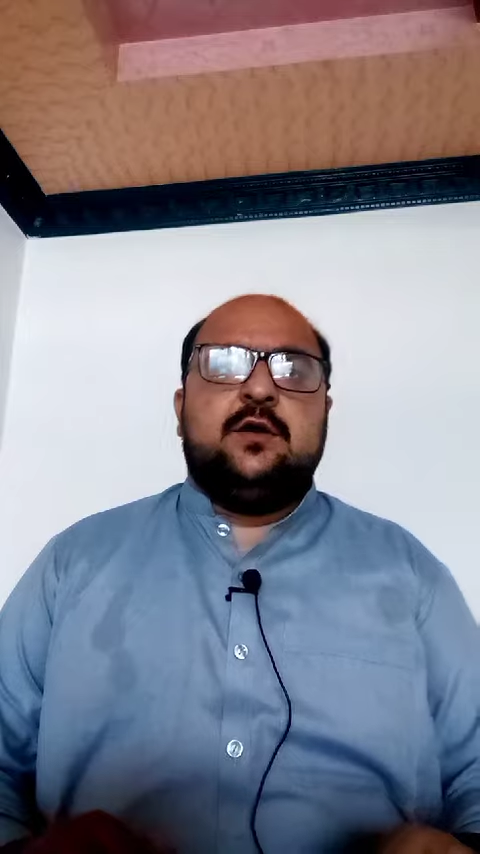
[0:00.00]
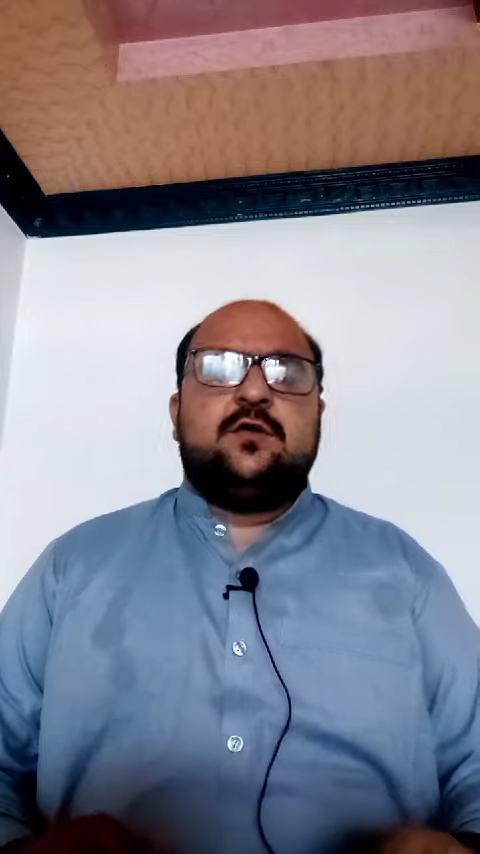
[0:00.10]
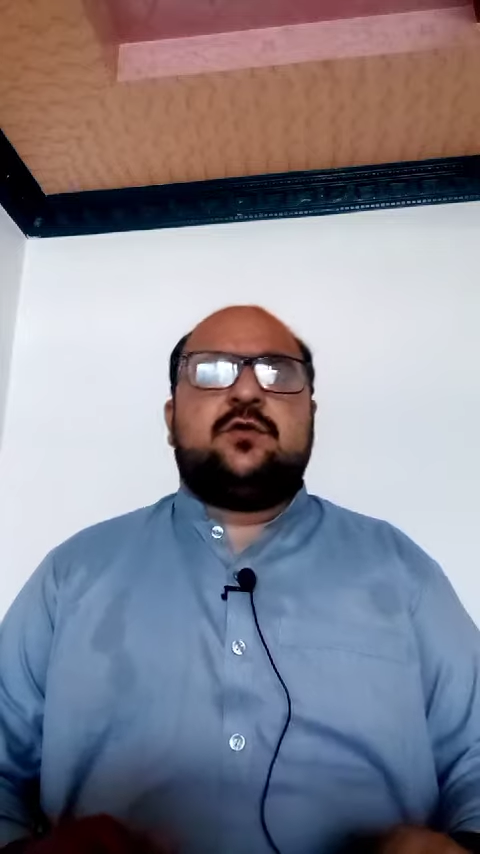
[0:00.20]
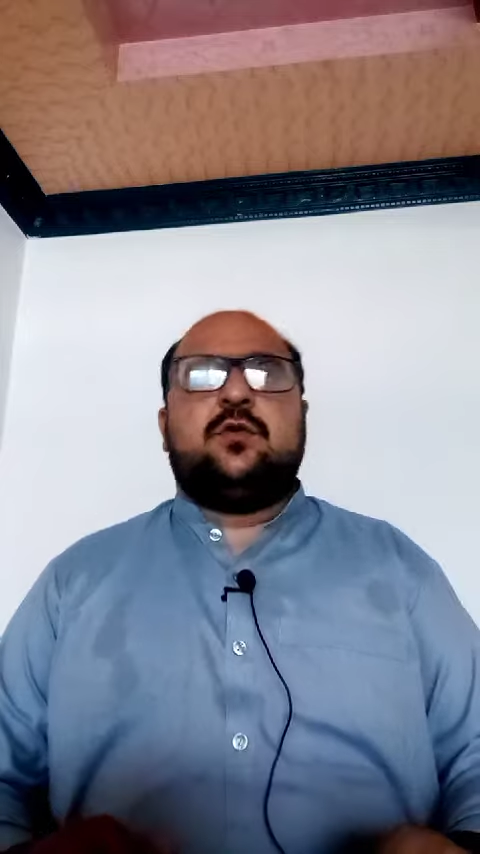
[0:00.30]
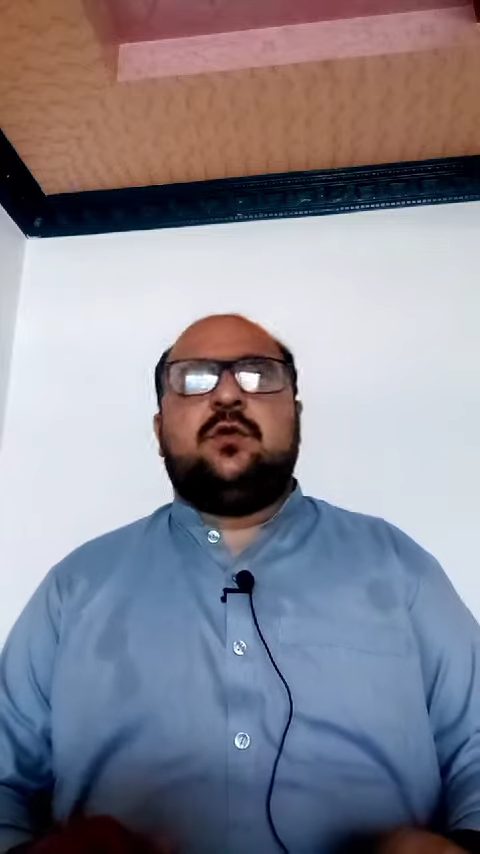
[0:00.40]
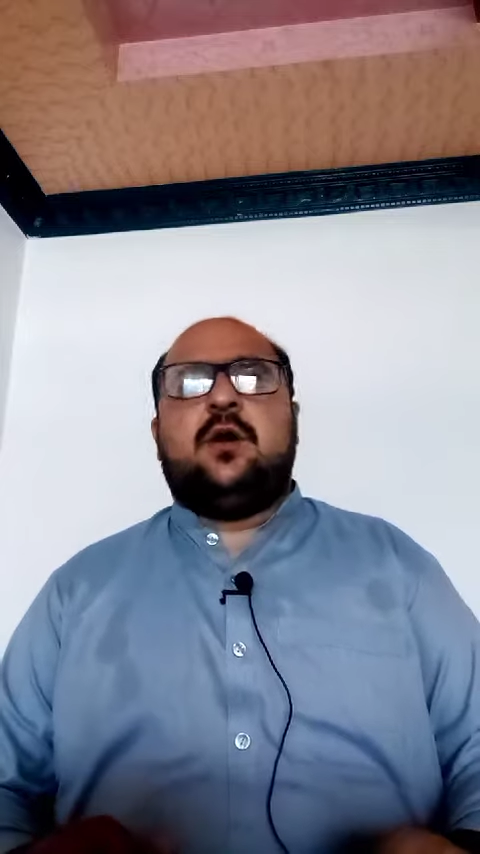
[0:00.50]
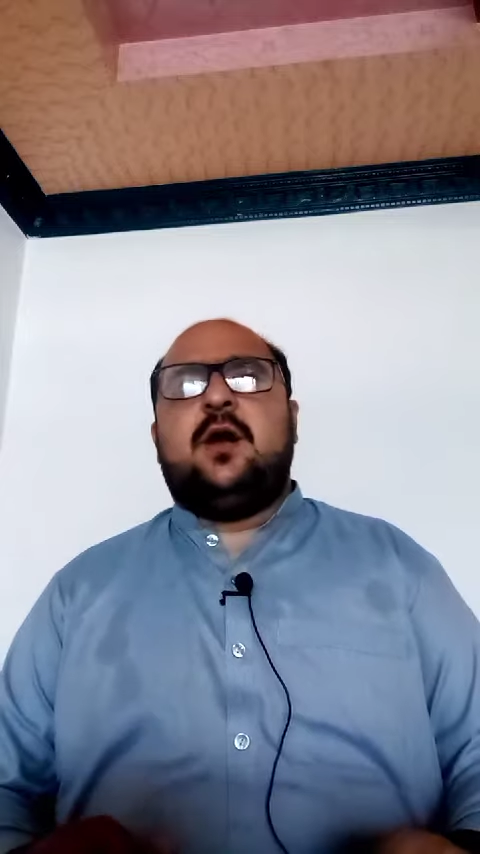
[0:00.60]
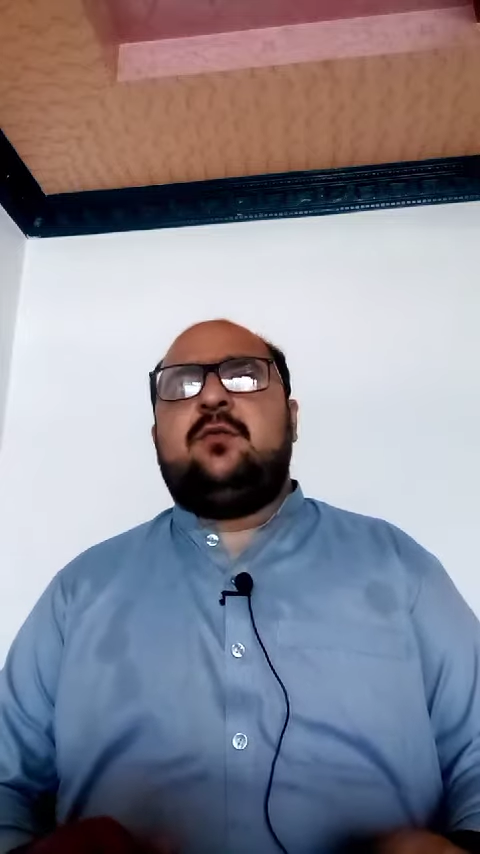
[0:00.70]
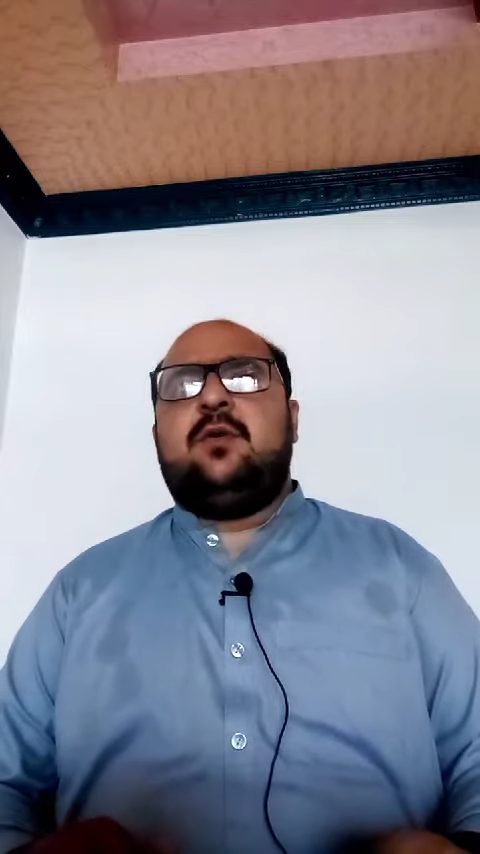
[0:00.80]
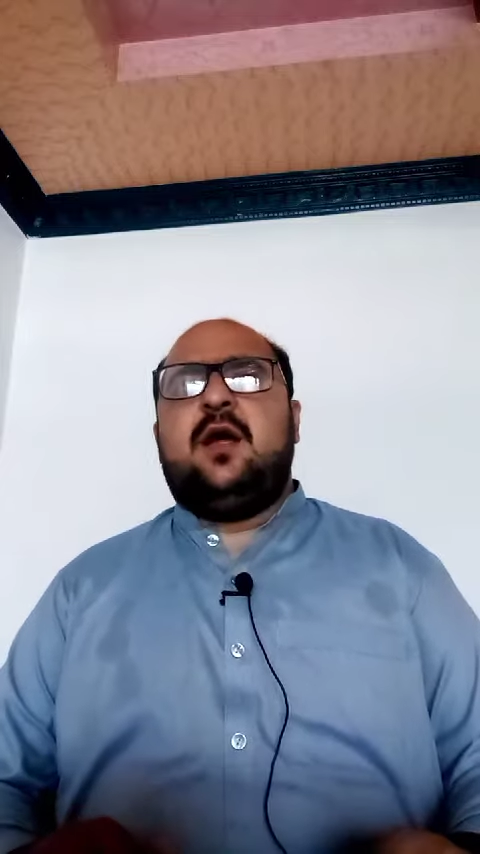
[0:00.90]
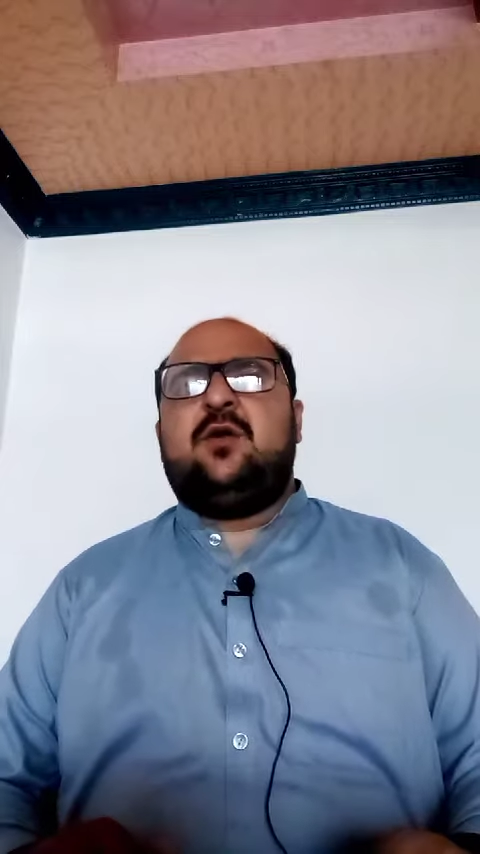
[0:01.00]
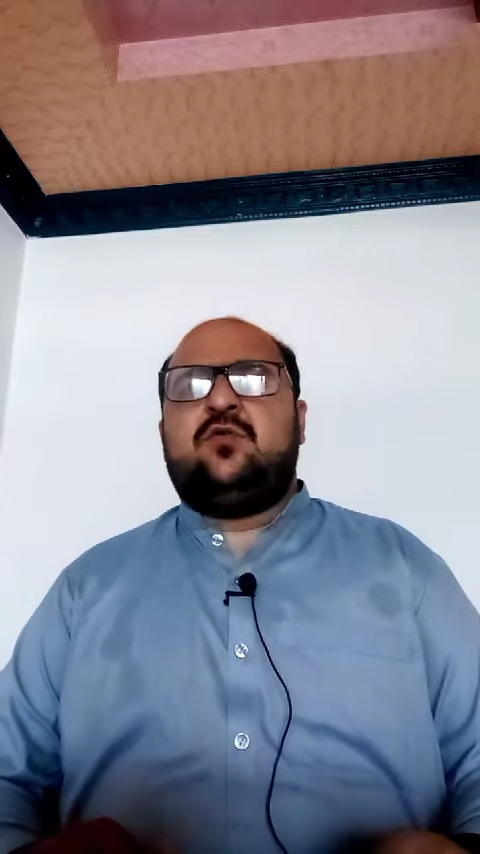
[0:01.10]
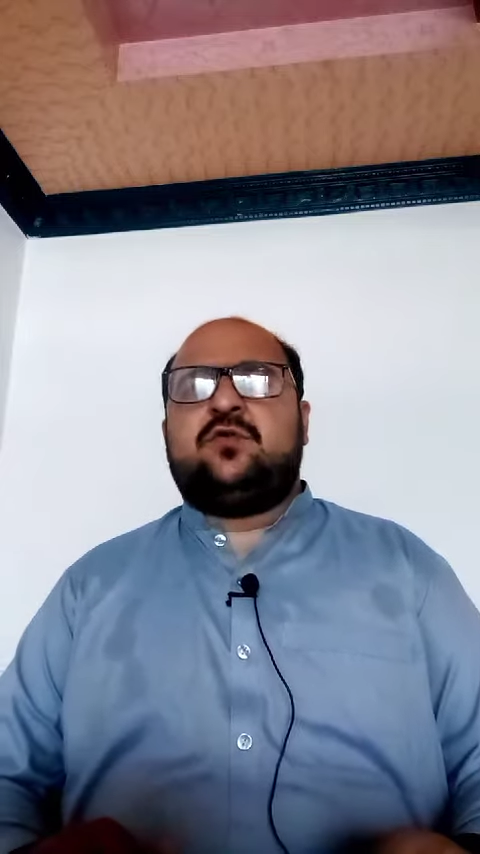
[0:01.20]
So I would like to